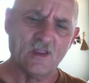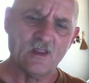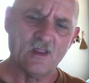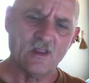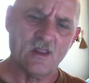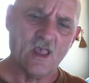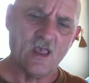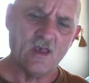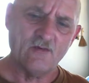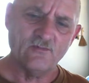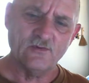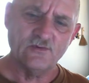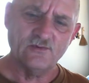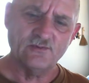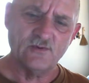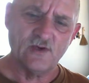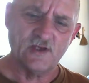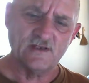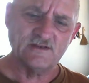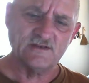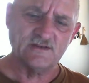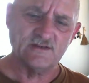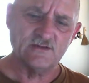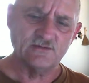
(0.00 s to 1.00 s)
Have your
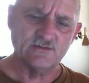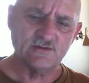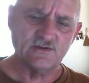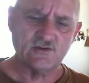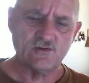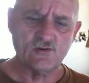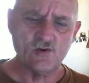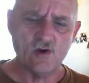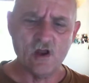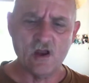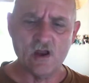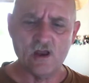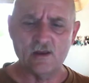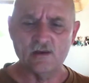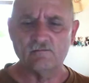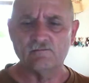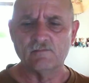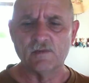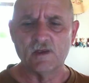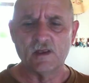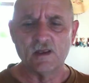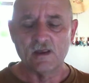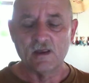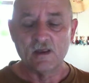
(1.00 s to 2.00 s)
friends subscribe.
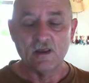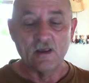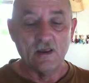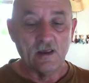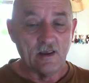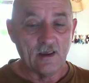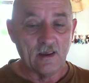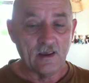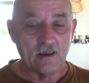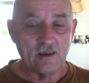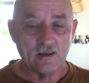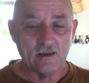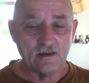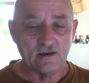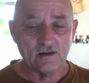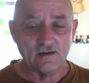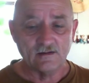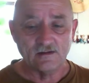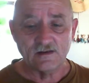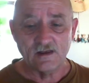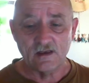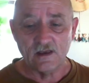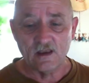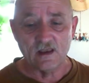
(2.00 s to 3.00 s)

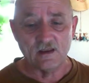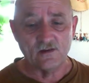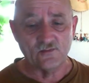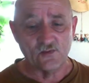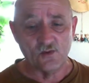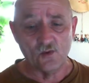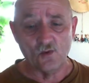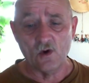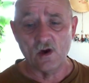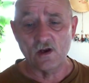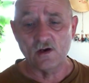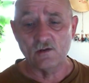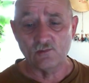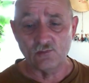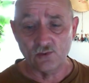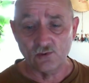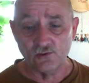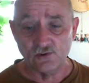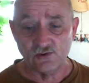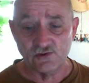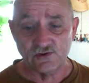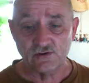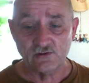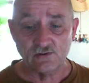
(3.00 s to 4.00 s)
And if you want a
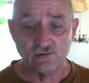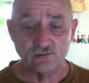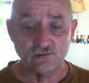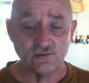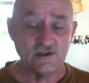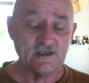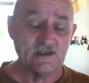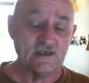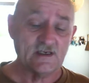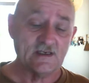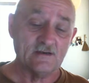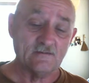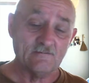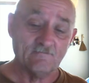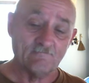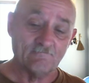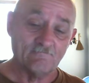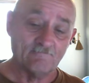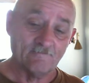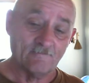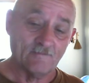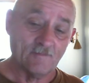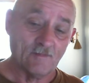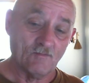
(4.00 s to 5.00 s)
personal reading,
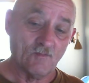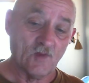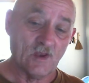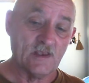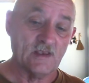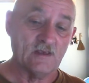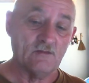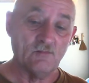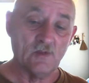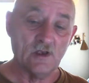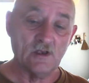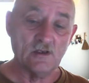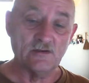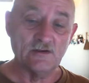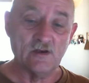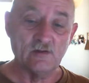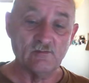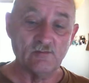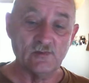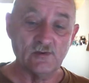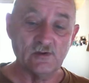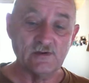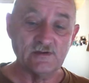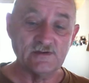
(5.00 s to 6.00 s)
my email
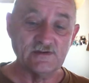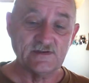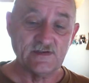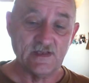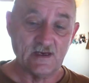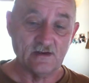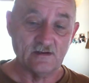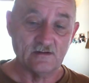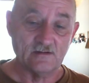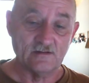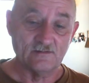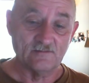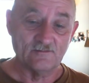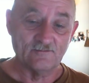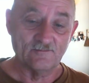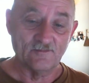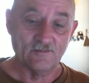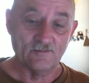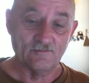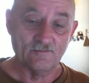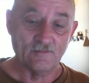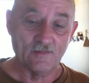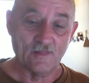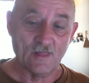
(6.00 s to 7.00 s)
number is there.
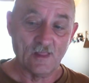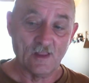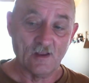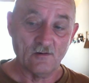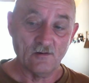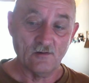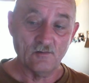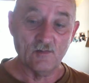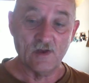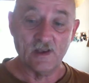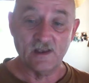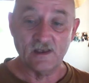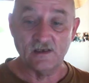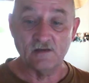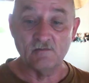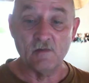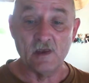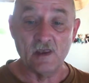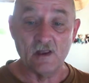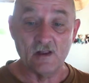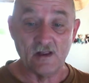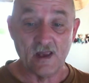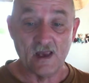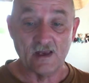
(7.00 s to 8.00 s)
Or my
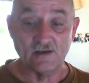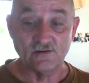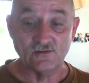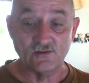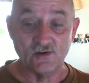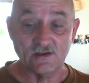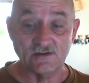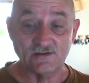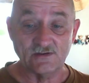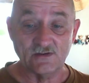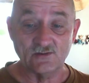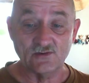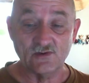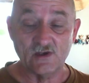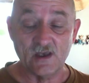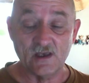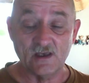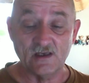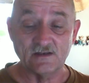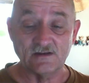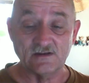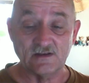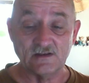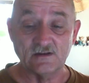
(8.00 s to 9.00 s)
email address.
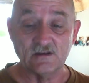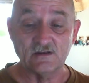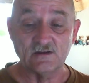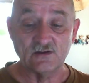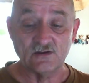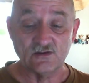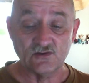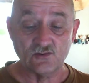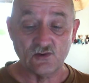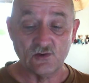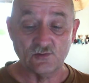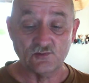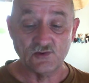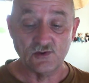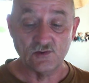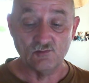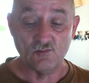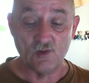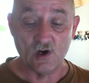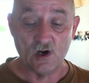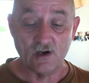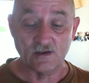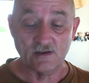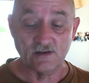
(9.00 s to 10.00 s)
Okay, it's in the description
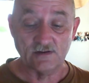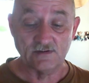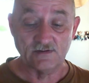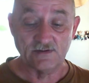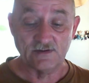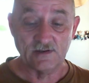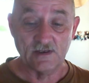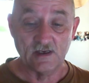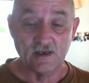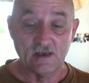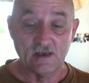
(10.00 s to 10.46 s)
box.